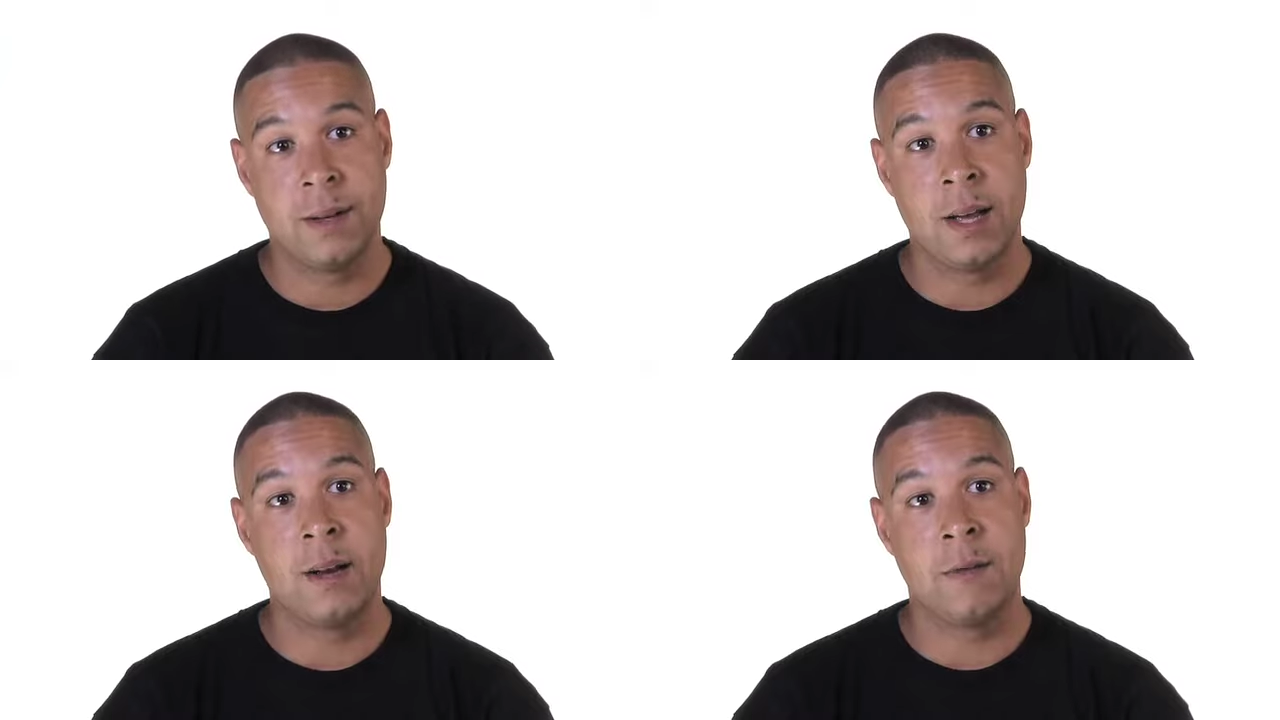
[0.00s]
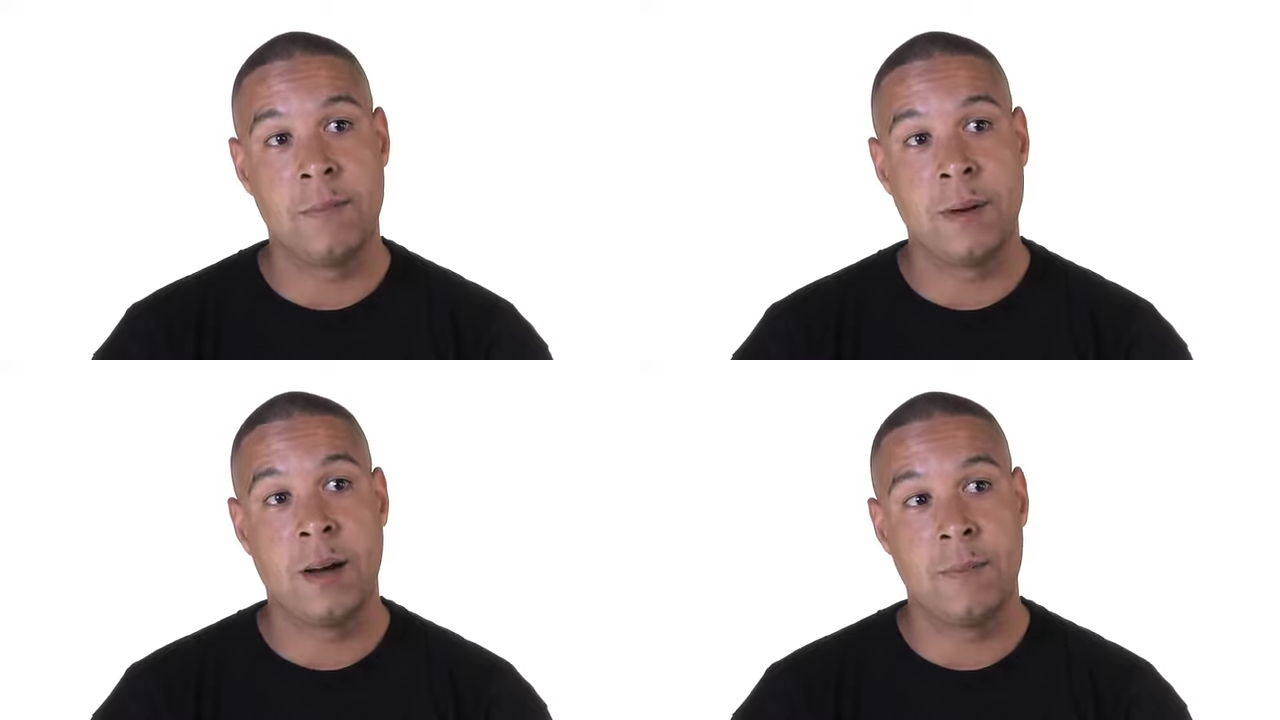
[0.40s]
and
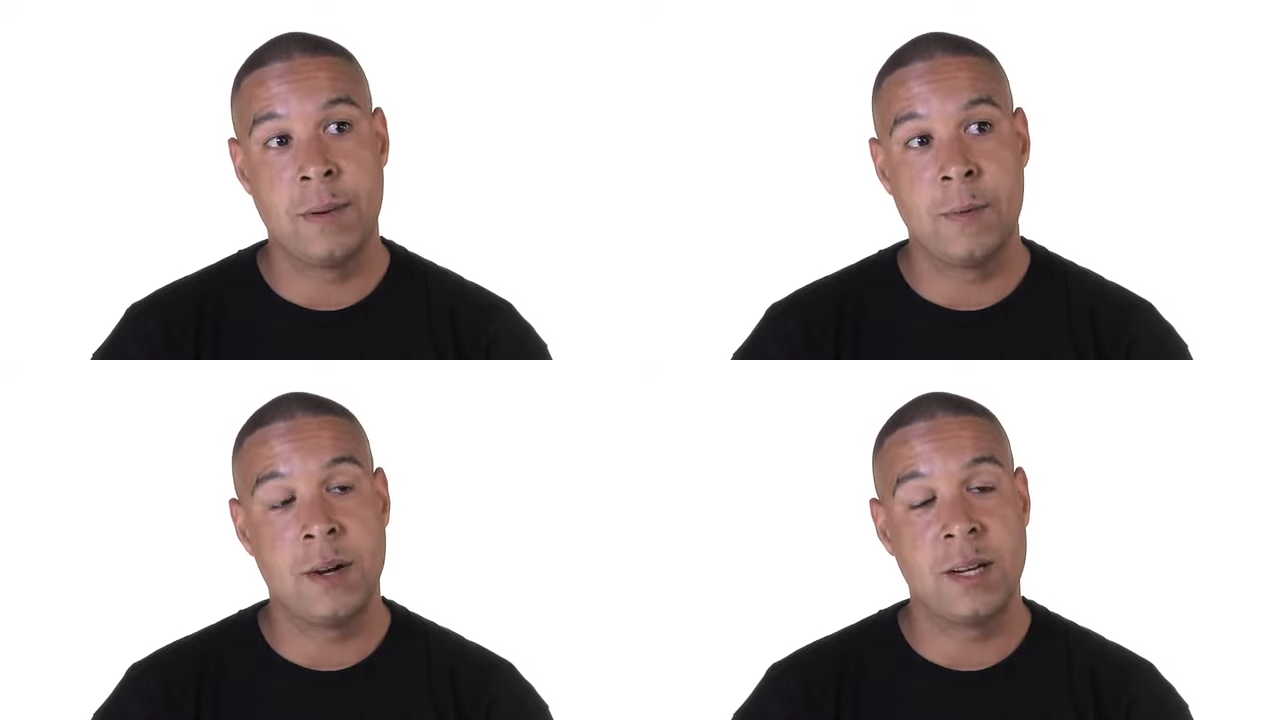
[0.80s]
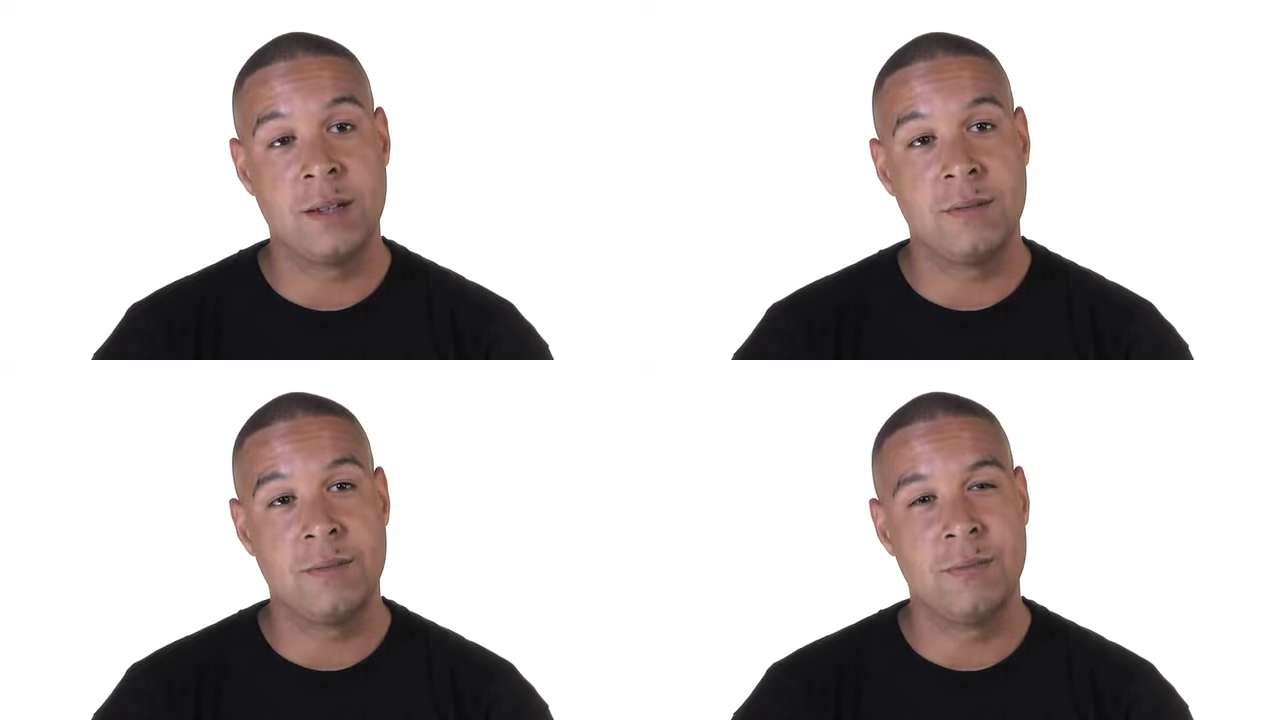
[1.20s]
I've been
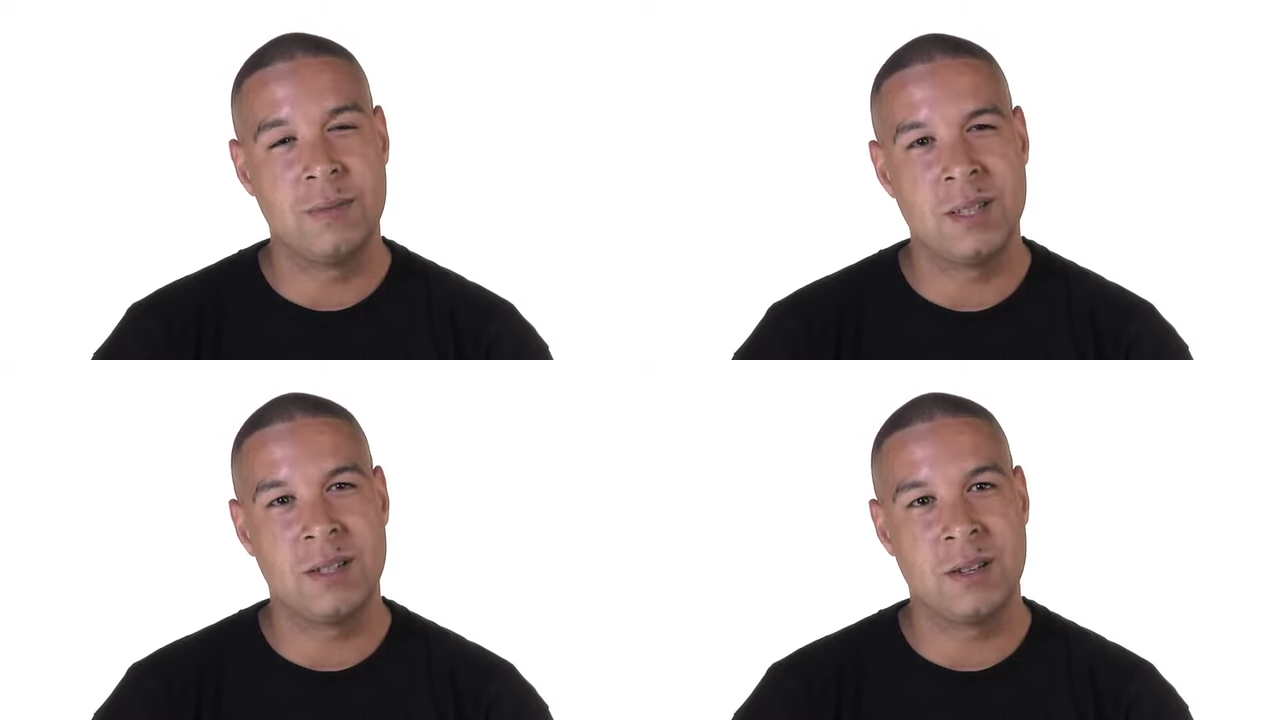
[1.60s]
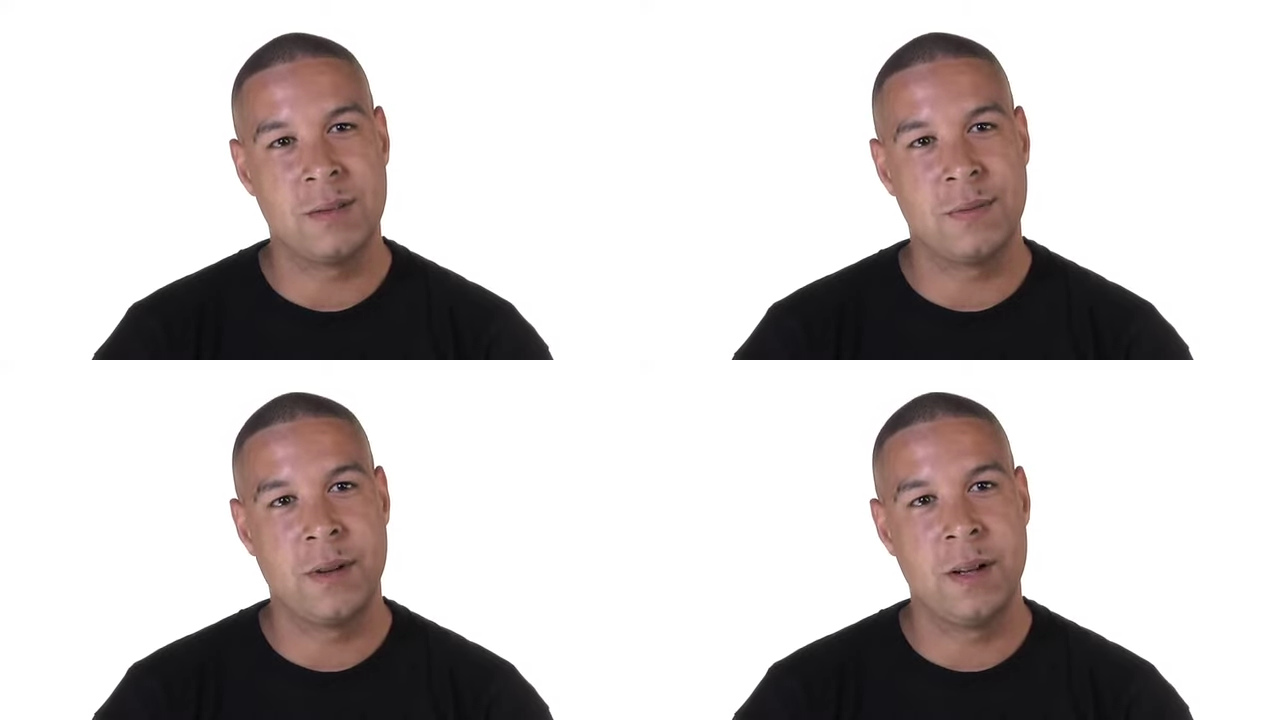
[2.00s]
working since I
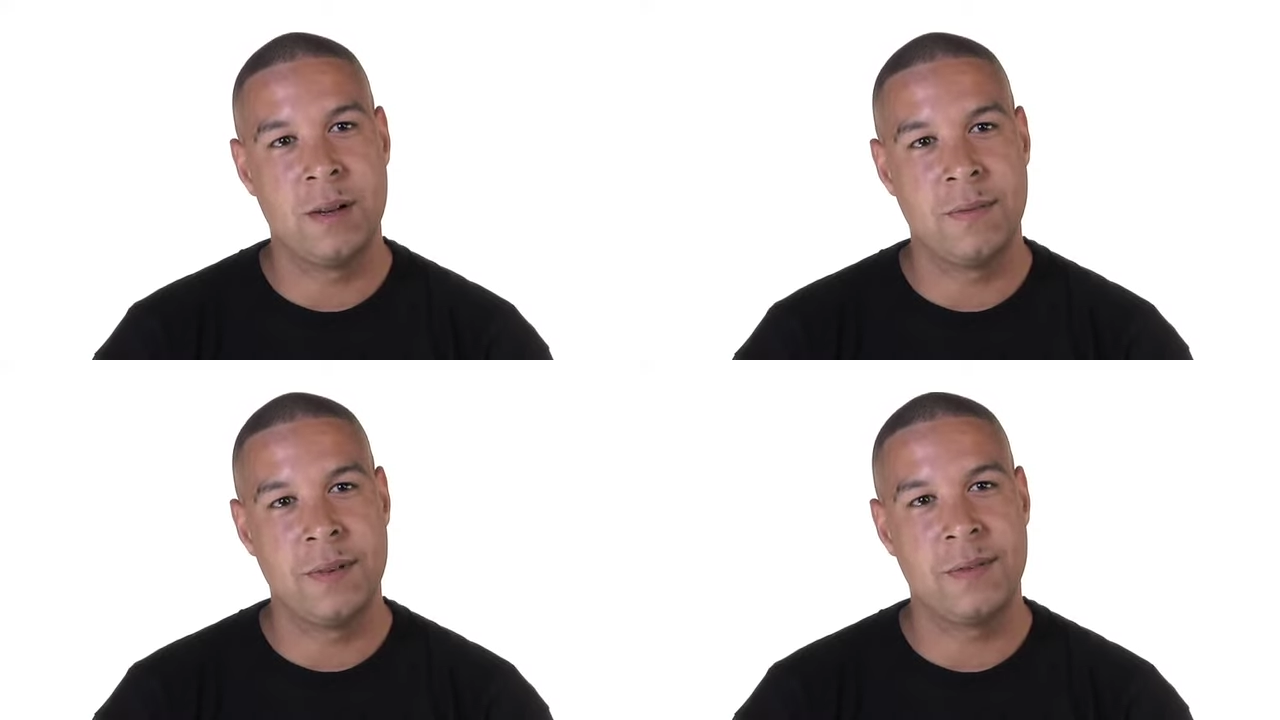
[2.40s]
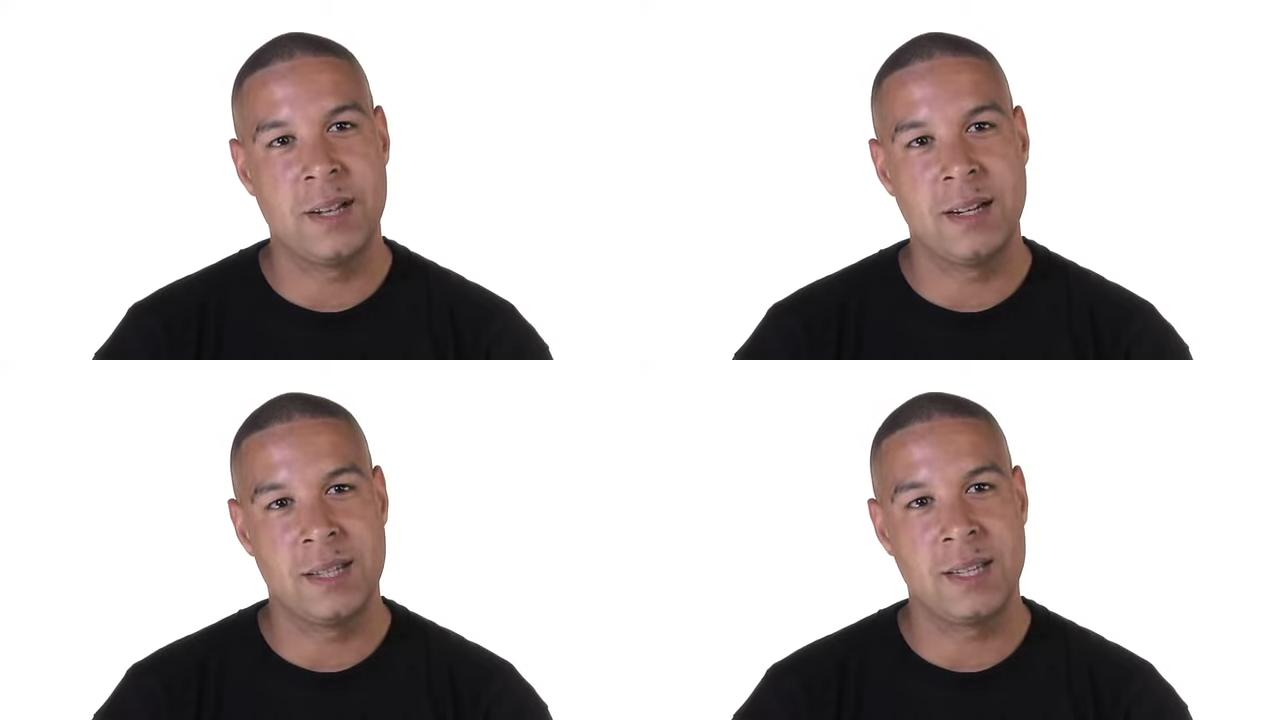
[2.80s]
was
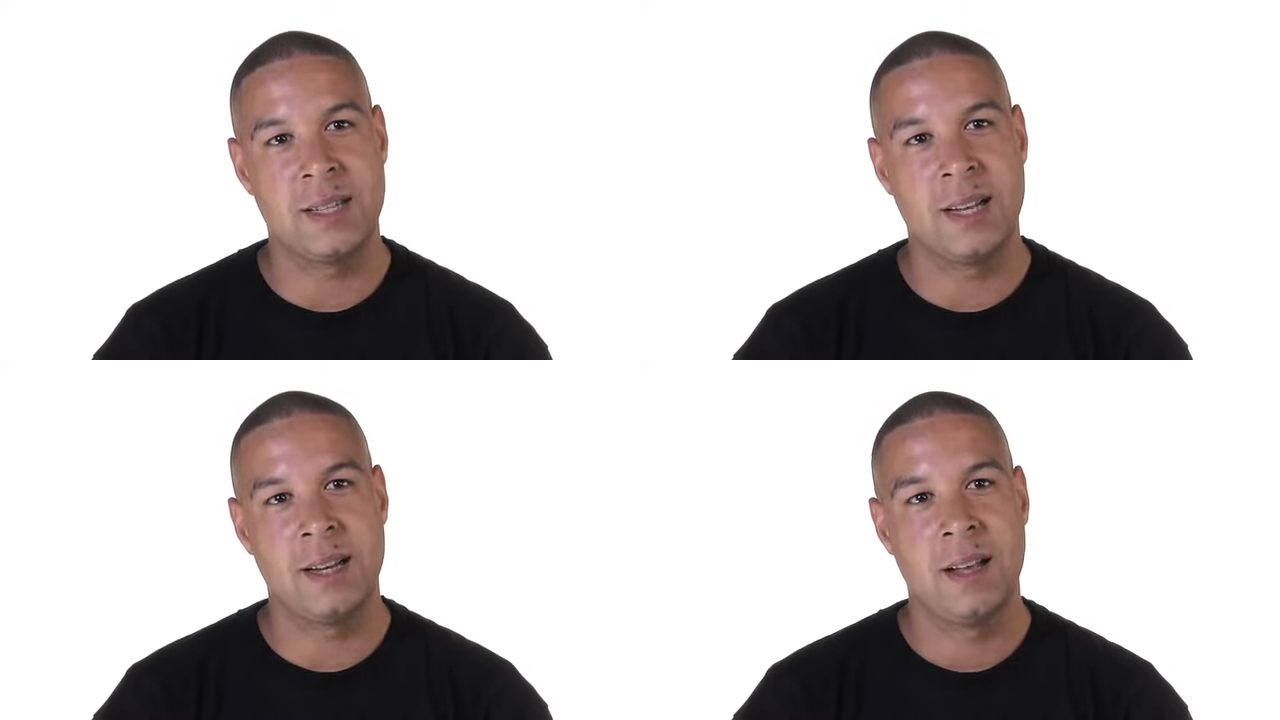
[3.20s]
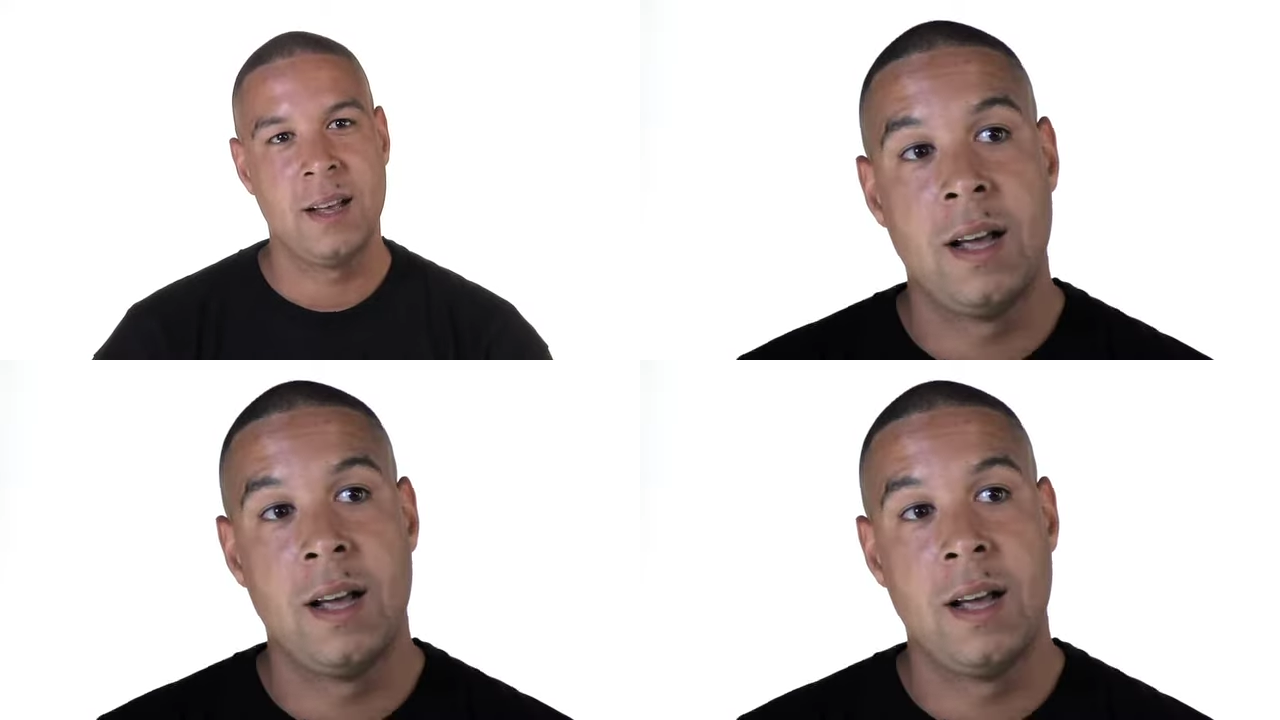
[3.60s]
15, 16.